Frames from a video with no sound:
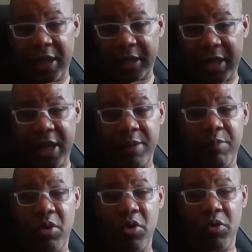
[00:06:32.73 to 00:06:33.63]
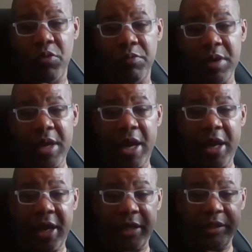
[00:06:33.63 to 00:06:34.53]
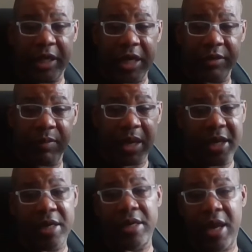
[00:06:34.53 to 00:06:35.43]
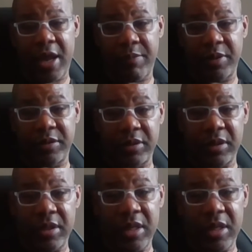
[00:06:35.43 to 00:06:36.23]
I came home and I changed my eating habits.